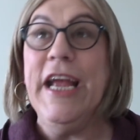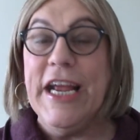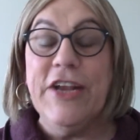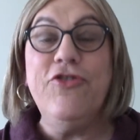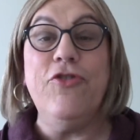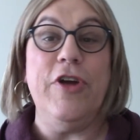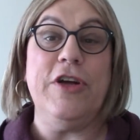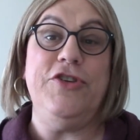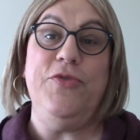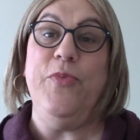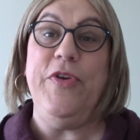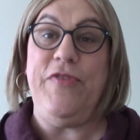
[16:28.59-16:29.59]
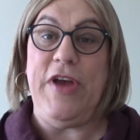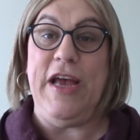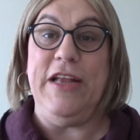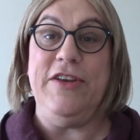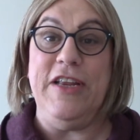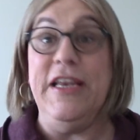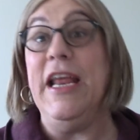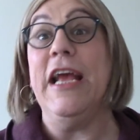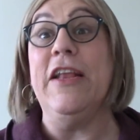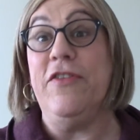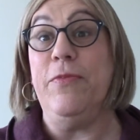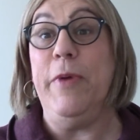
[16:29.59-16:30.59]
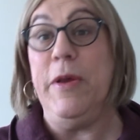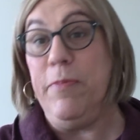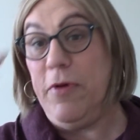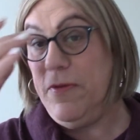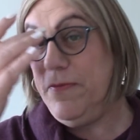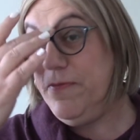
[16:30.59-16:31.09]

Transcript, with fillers: introduction we've had to Negan's people.